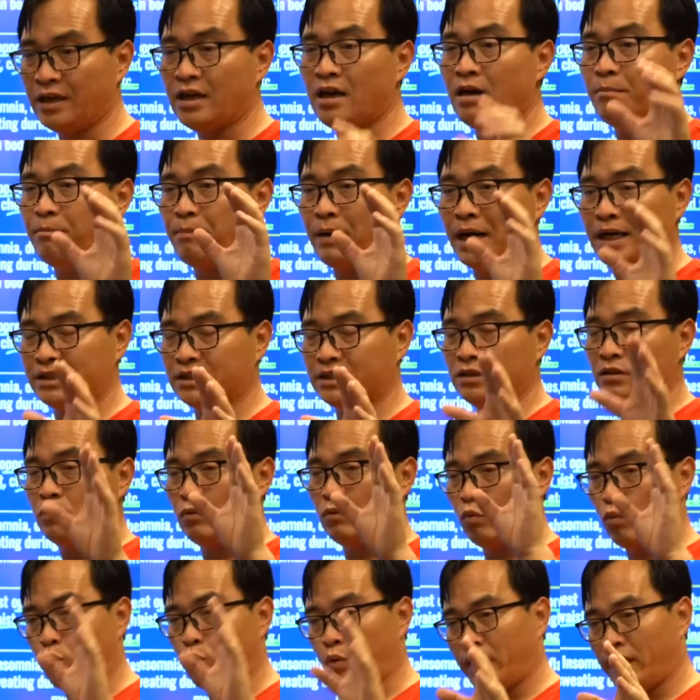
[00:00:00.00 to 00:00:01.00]
But
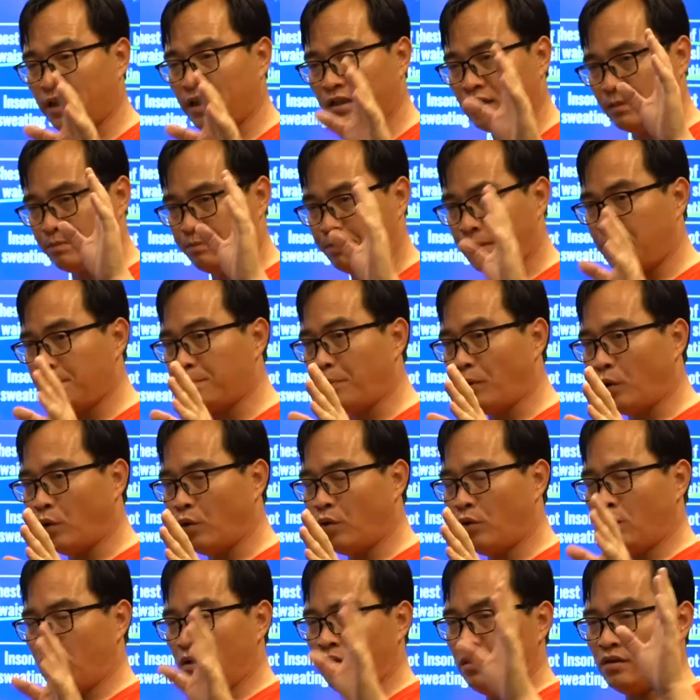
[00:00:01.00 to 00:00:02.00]
when the people,
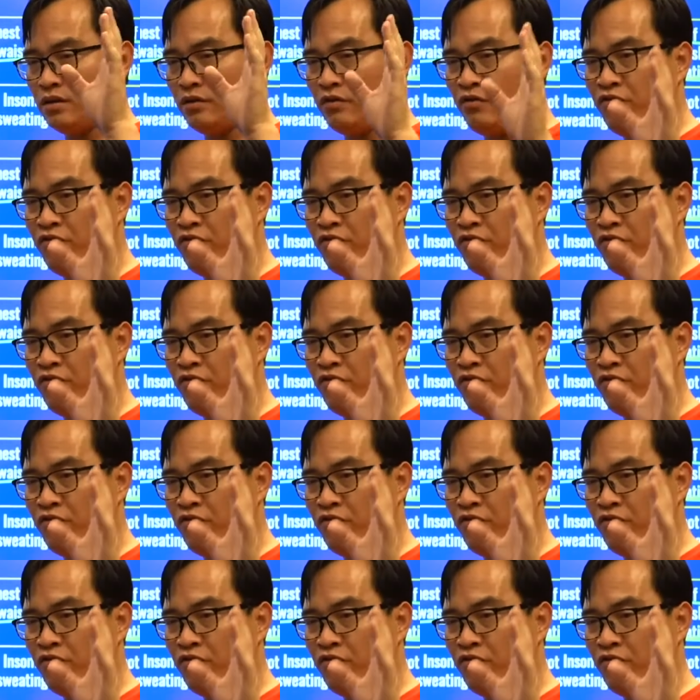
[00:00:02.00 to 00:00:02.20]
the